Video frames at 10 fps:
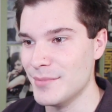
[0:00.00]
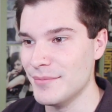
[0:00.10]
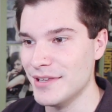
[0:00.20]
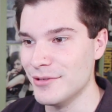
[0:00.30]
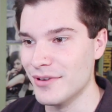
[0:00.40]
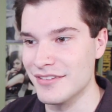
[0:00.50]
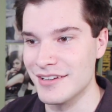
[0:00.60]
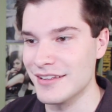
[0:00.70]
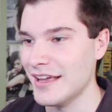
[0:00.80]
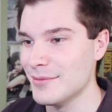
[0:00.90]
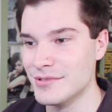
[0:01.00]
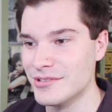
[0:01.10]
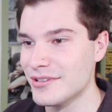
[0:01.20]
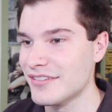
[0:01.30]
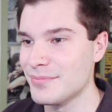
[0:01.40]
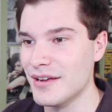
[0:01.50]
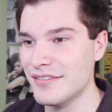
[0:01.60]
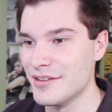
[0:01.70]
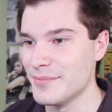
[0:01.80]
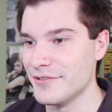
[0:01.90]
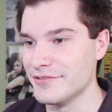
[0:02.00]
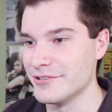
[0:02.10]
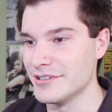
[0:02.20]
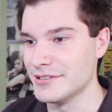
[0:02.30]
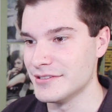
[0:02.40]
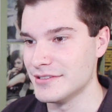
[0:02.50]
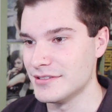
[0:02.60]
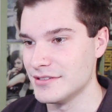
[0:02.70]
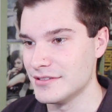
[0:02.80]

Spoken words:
And maybe he wasn't able to express it before.